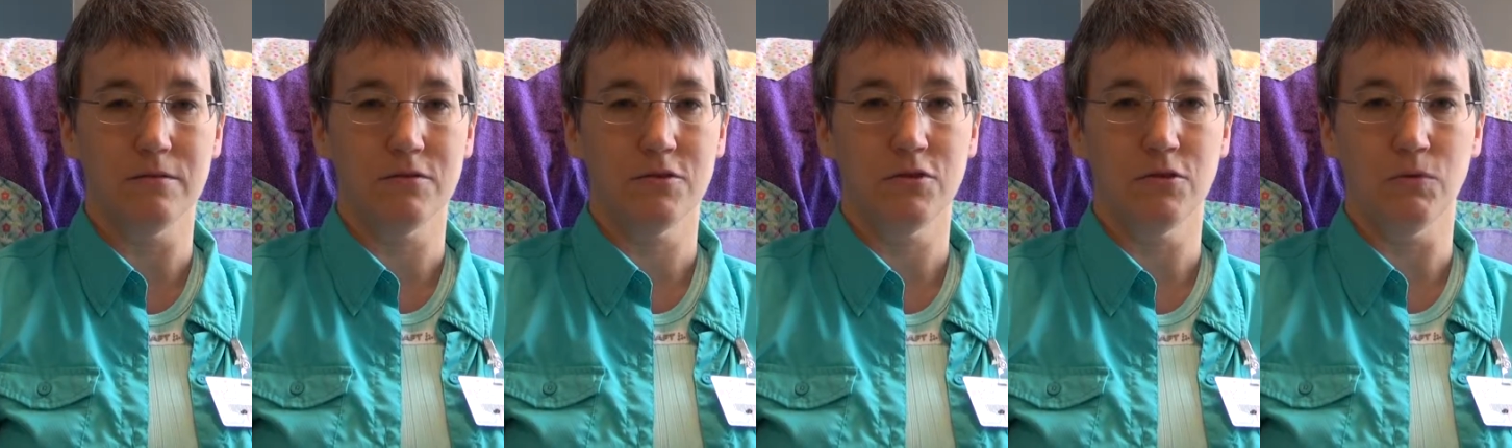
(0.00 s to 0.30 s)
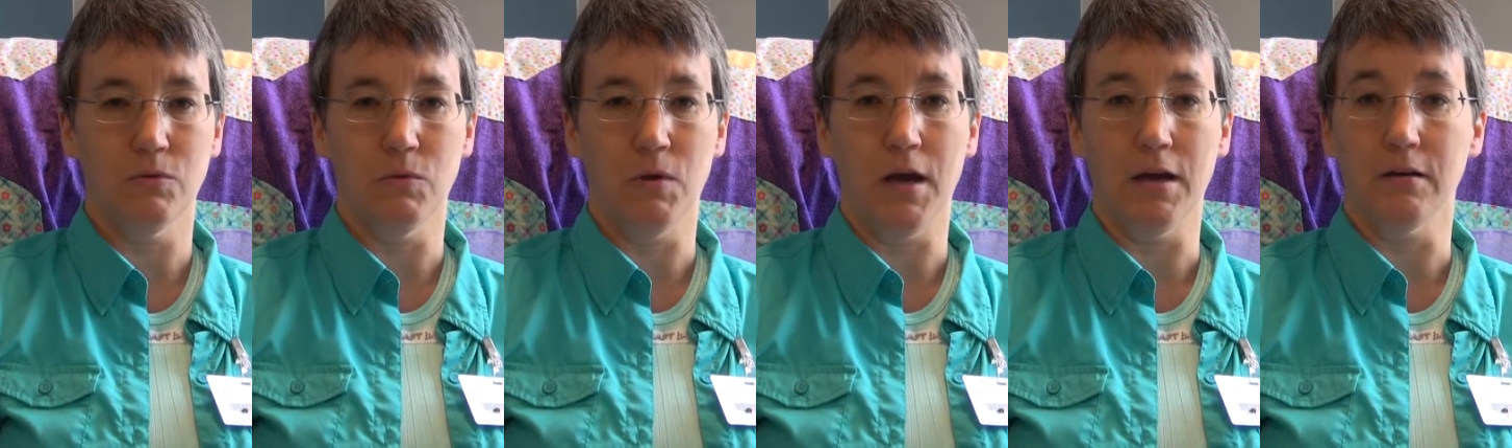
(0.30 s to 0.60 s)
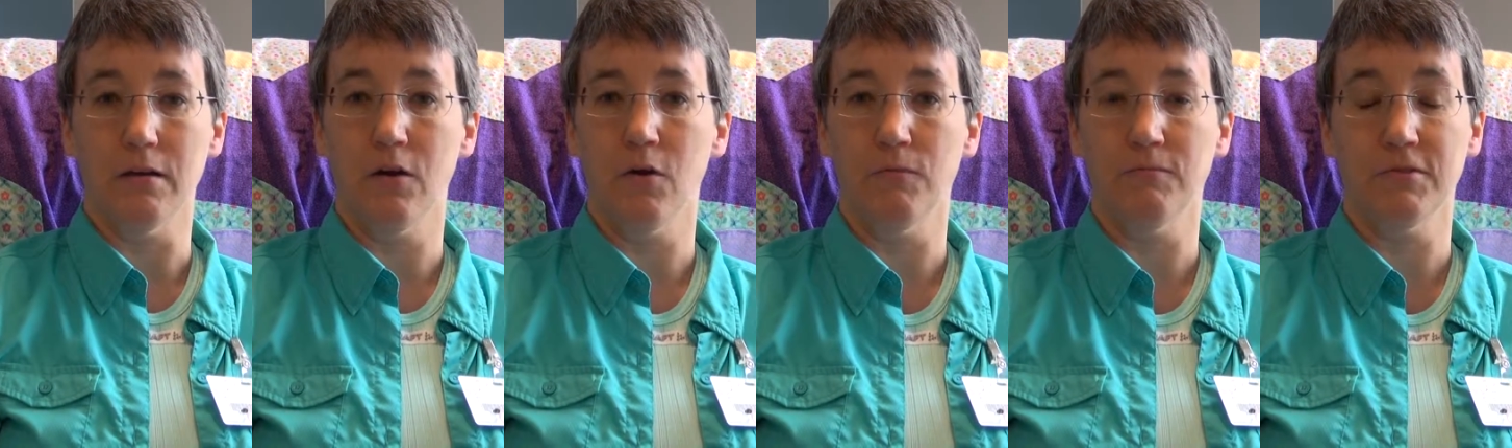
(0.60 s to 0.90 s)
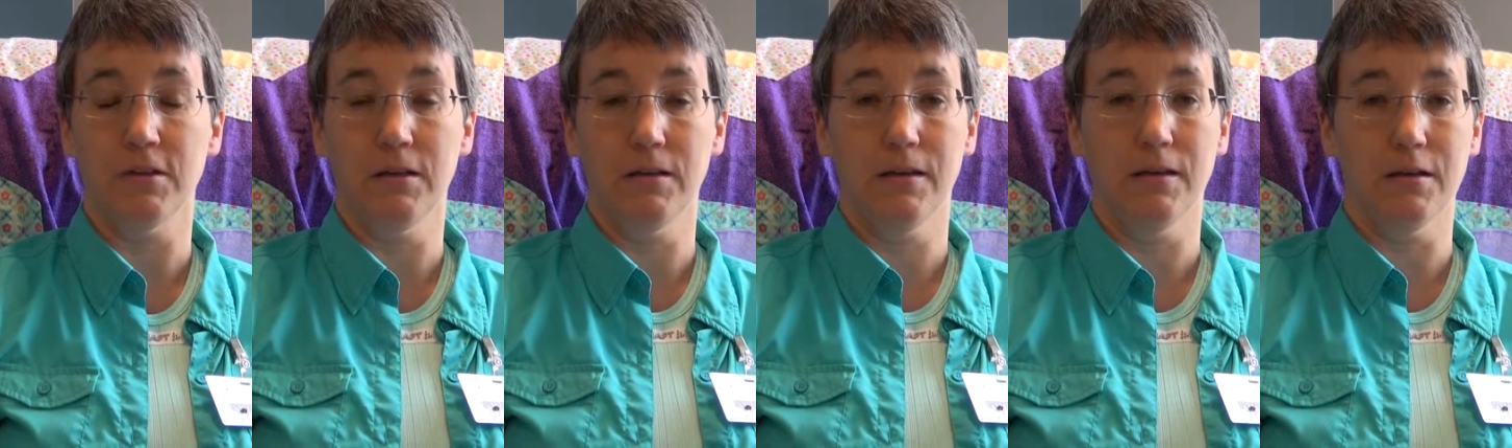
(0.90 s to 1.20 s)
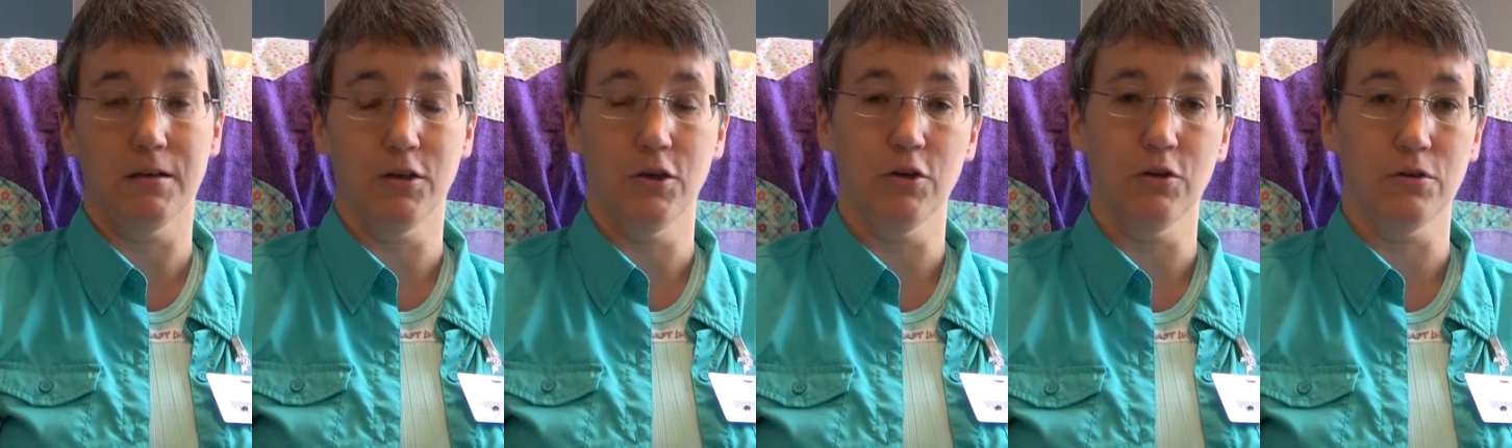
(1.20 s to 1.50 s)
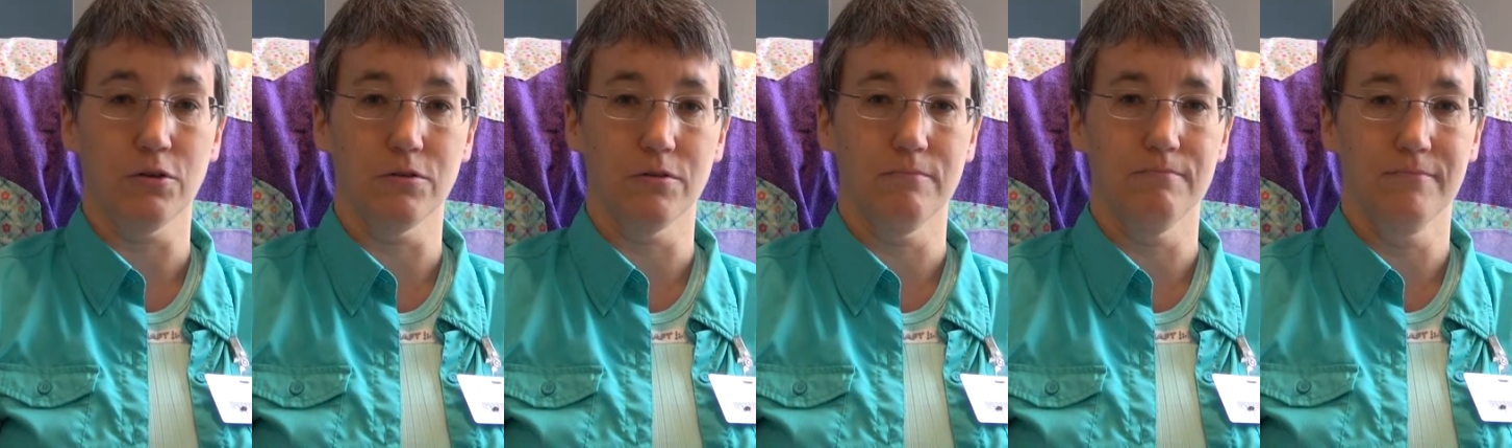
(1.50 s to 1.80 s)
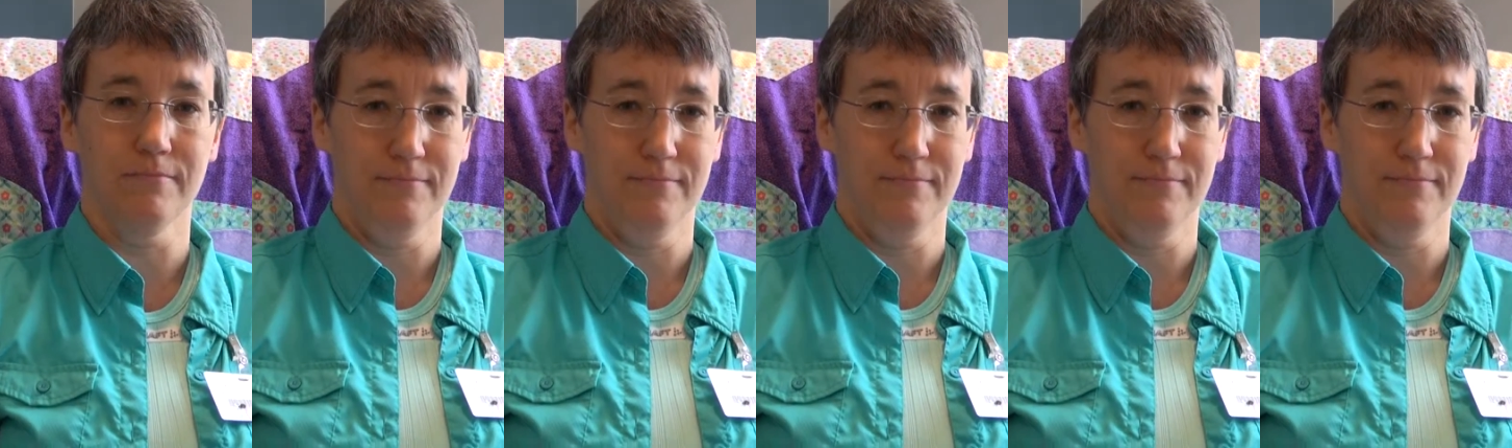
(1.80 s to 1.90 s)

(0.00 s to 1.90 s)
to uh, hopefully get a cured